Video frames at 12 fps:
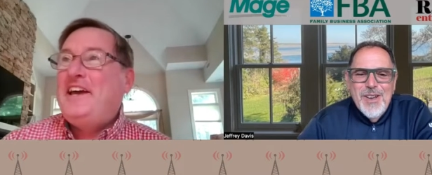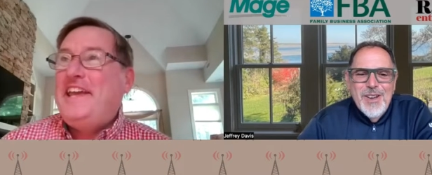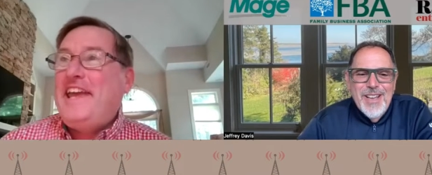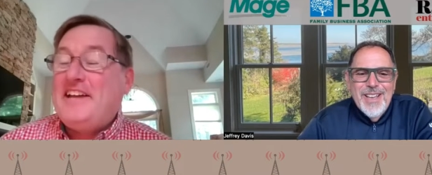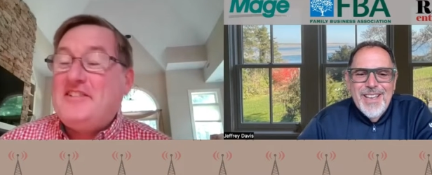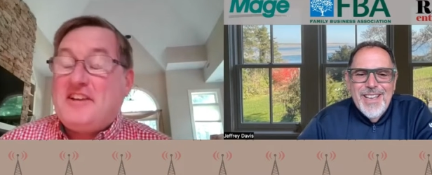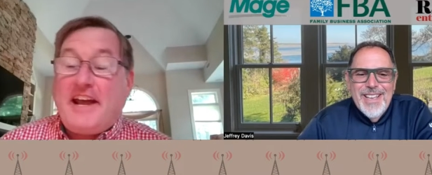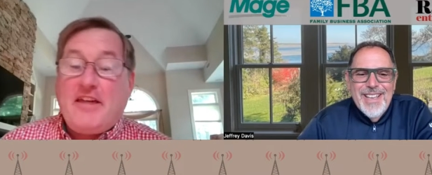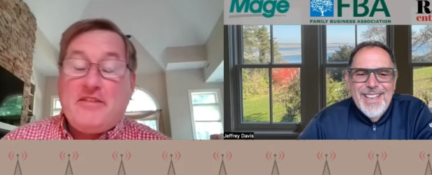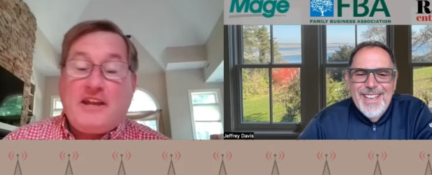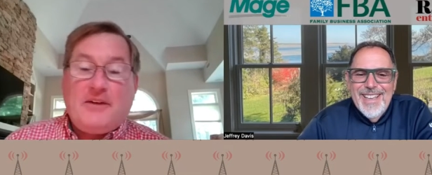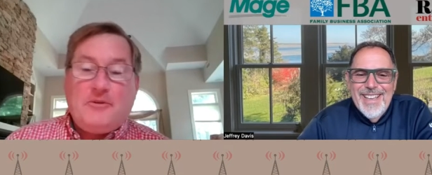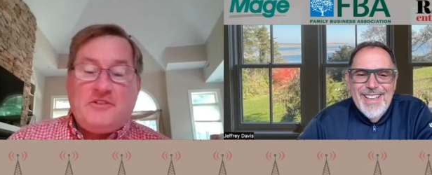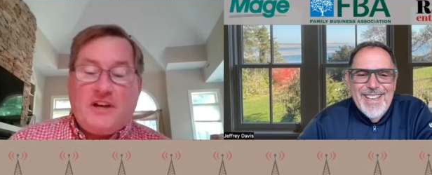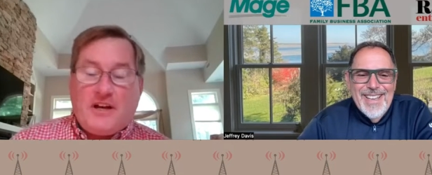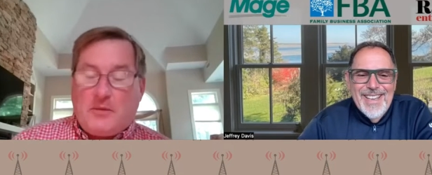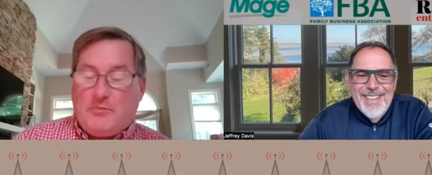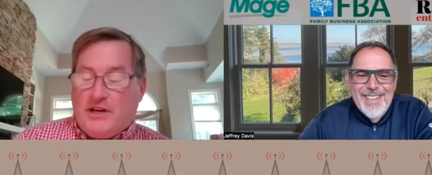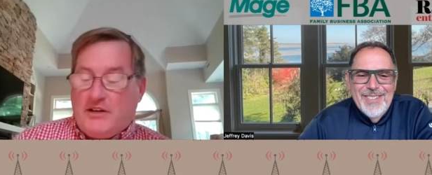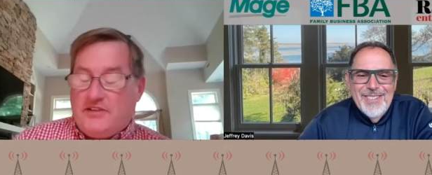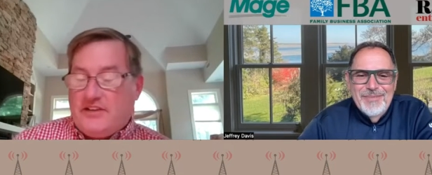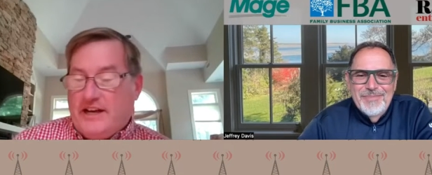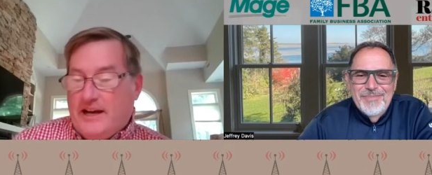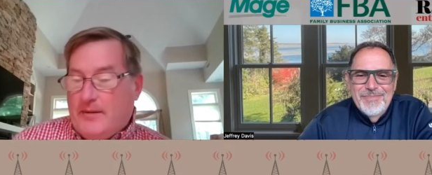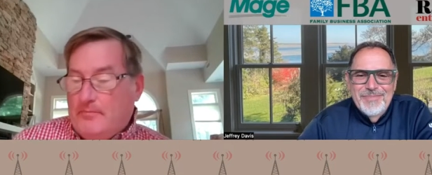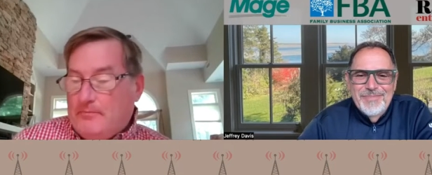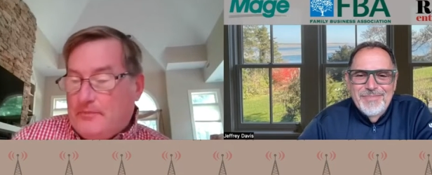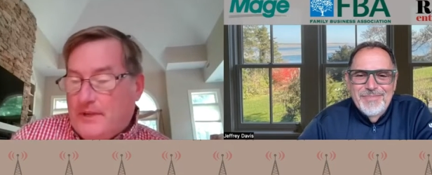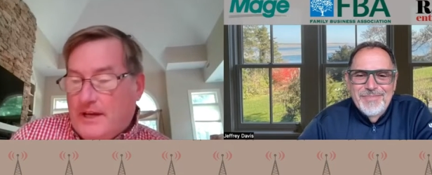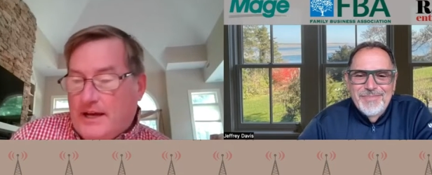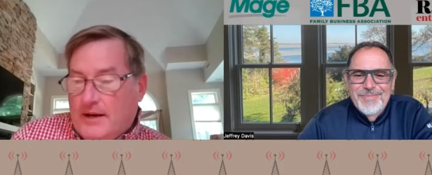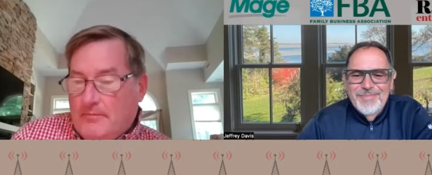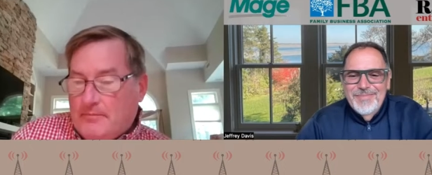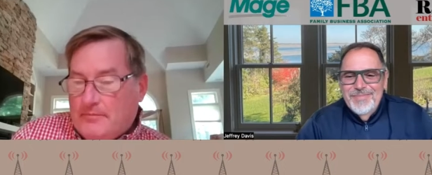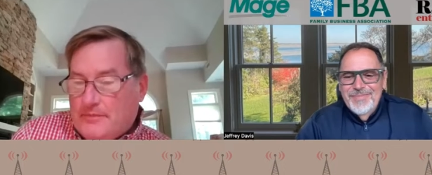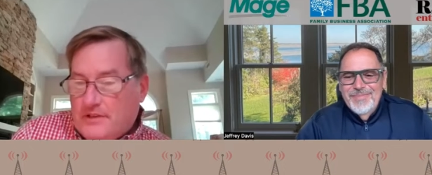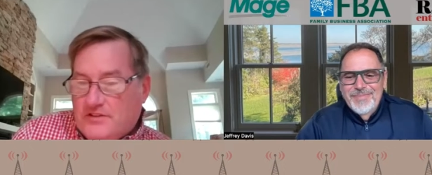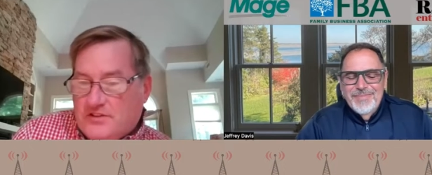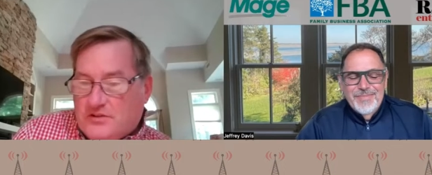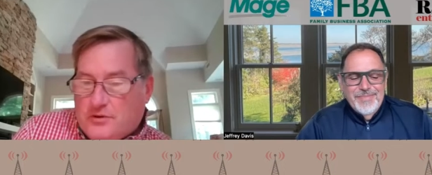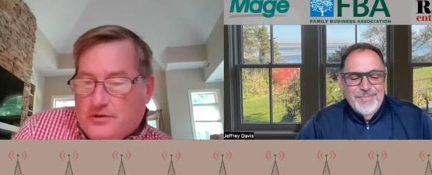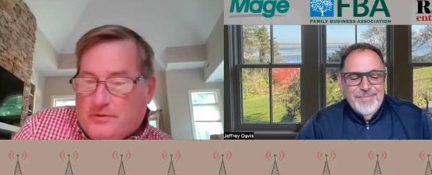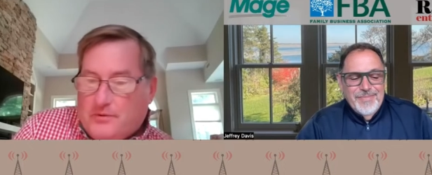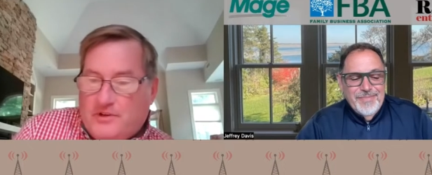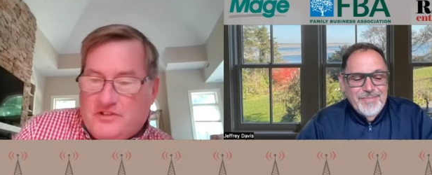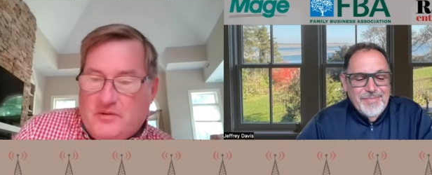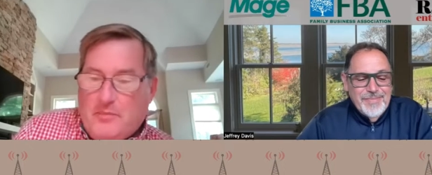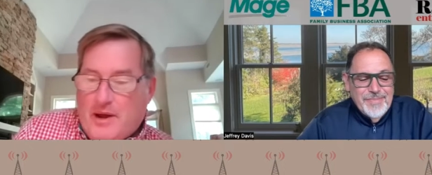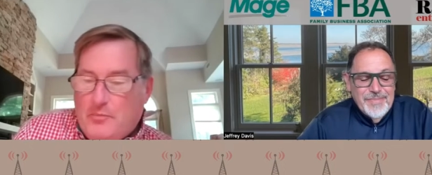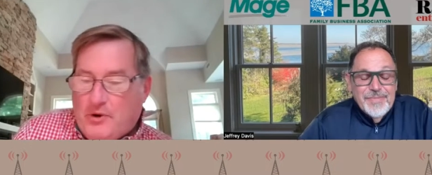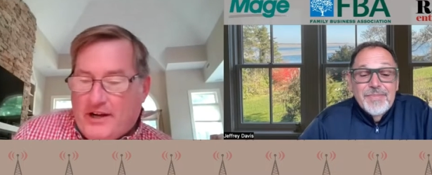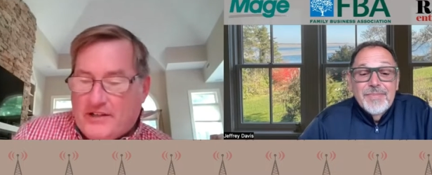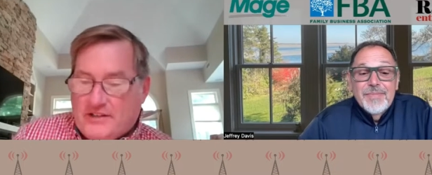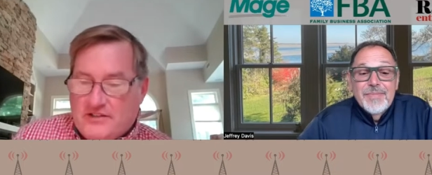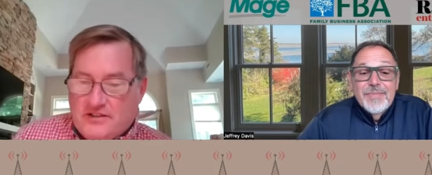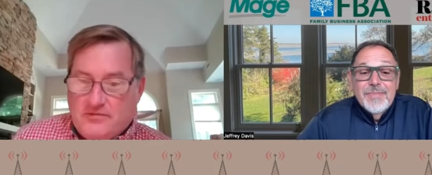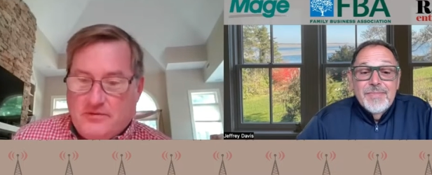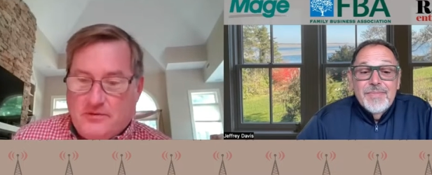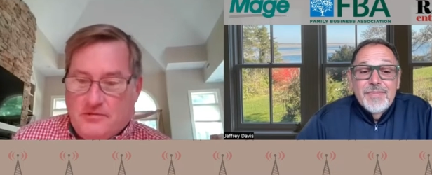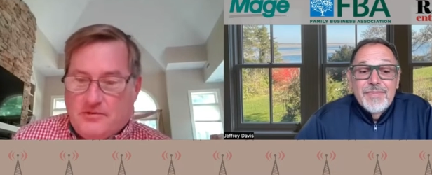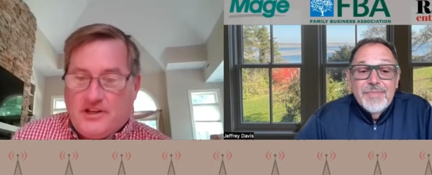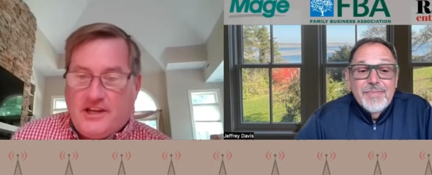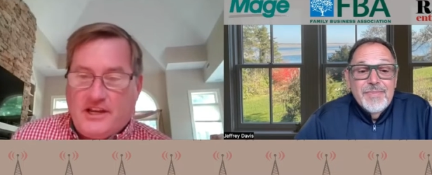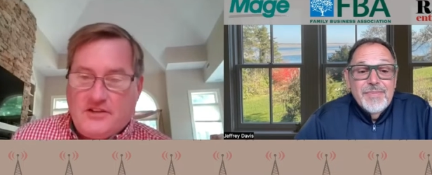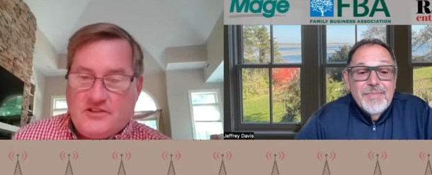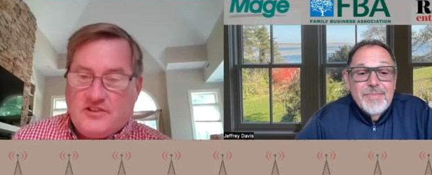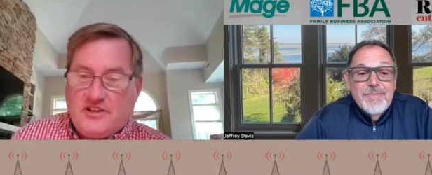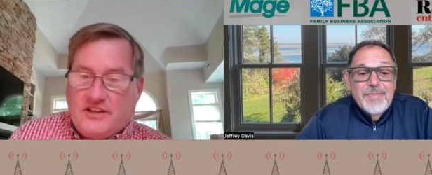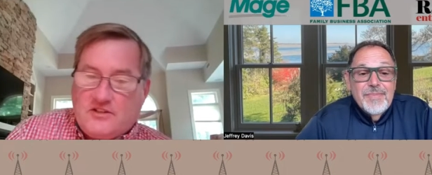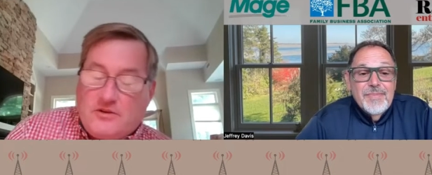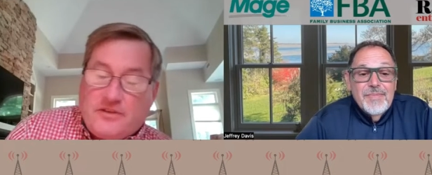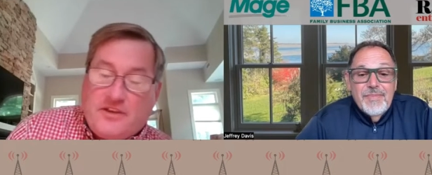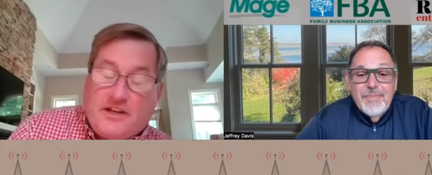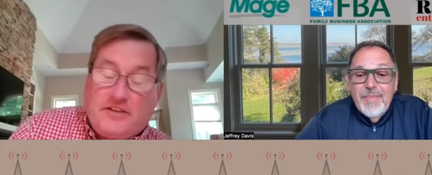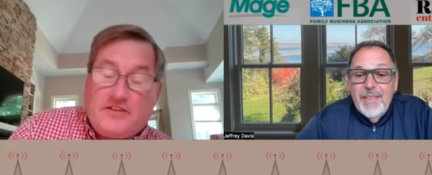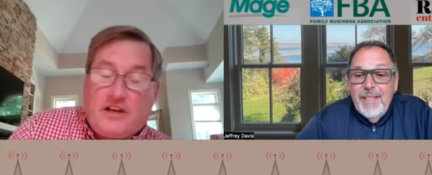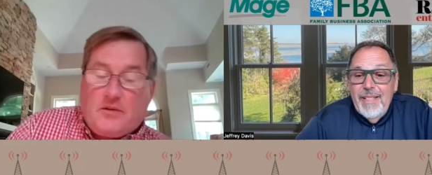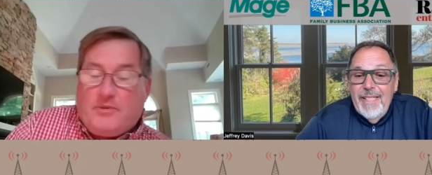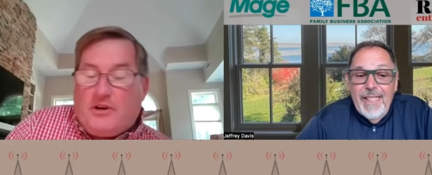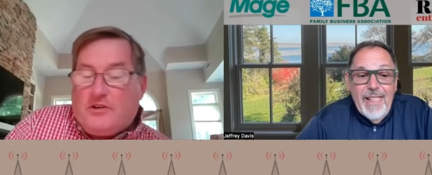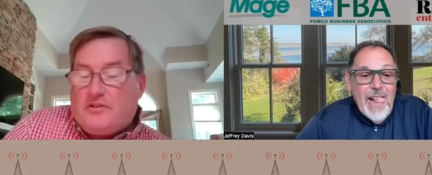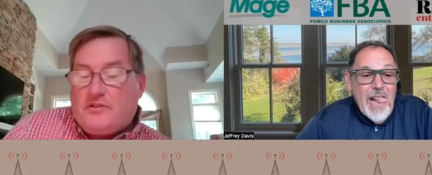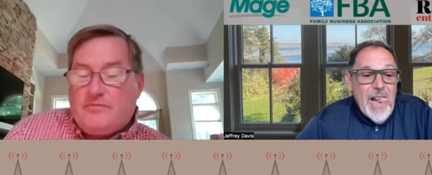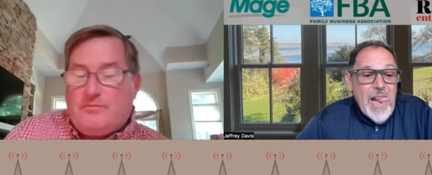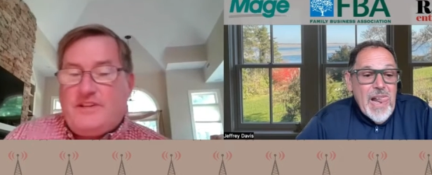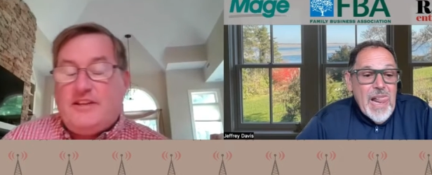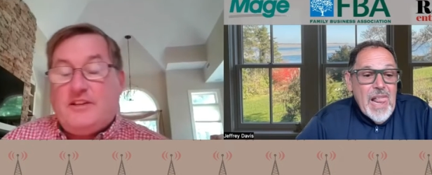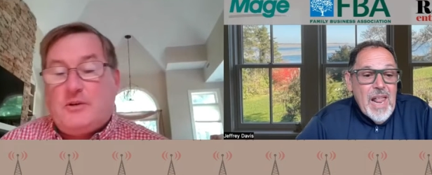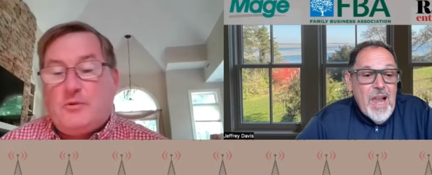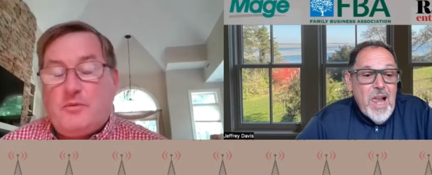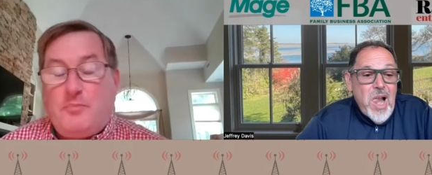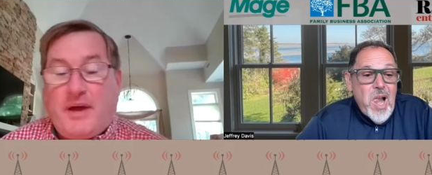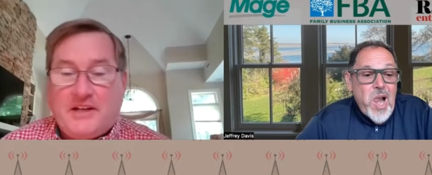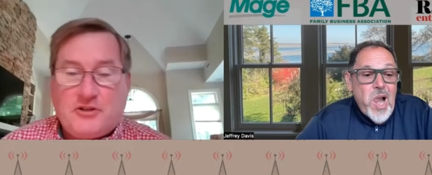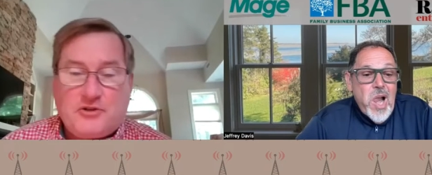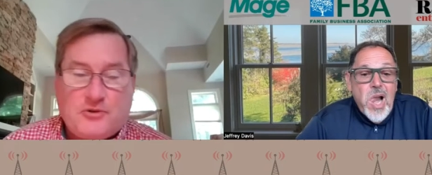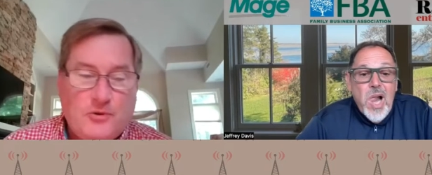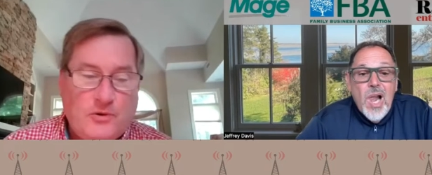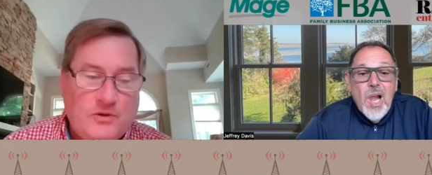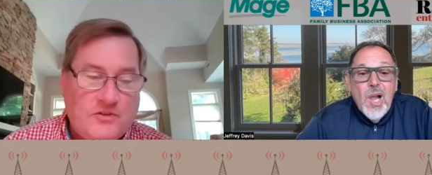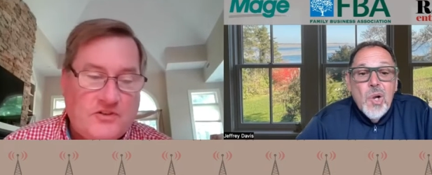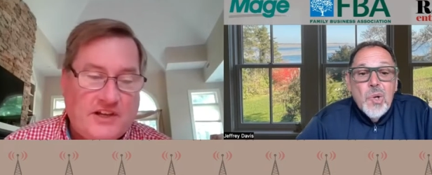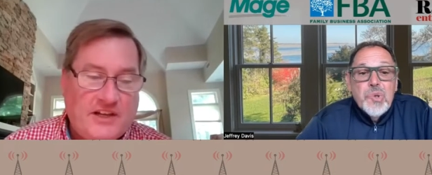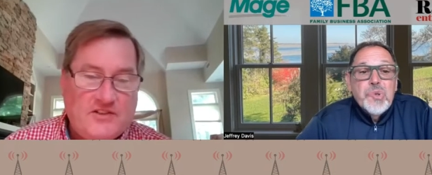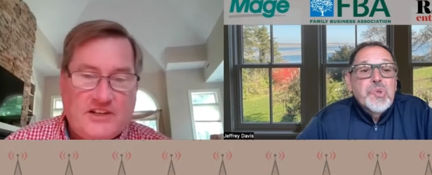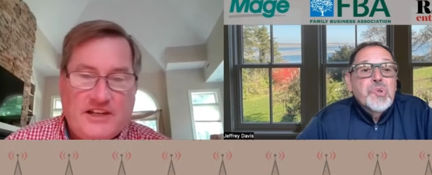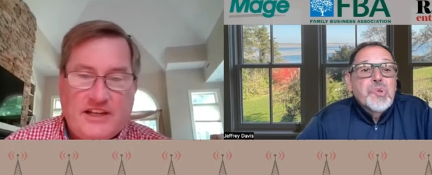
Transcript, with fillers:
Speaker 1: yeah, today I thought I would talk about um, um, this has sort of arisen in my practice in a few different occasions lately. So I thought I'd talk about dealing with patent trolls as